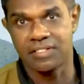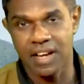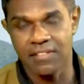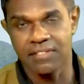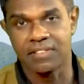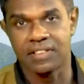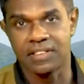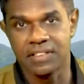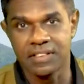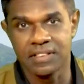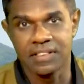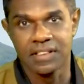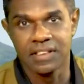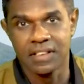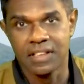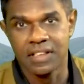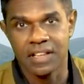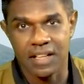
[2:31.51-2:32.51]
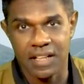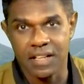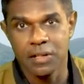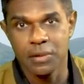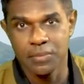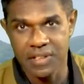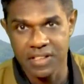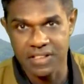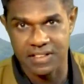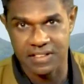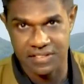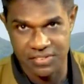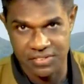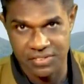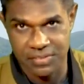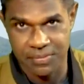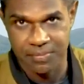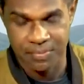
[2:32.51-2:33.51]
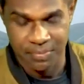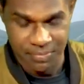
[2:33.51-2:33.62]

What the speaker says: traveled in the wilderness.